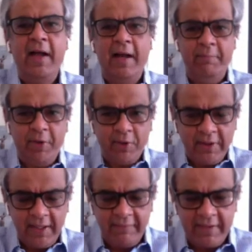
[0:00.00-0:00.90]
And
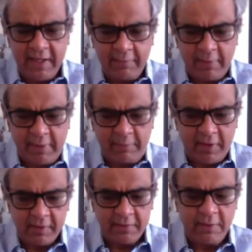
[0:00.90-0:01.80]
because I live and die by my
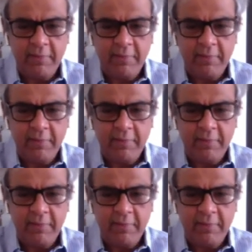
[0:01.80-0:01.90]
partners,